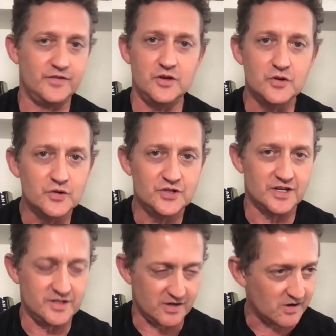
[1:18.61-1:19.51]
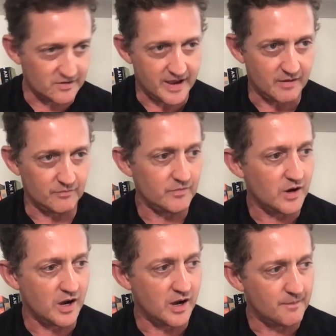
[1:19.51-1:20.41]
Huge into all that
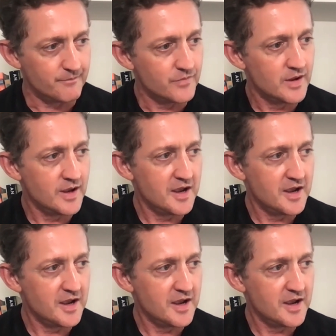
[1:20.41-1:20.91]
um,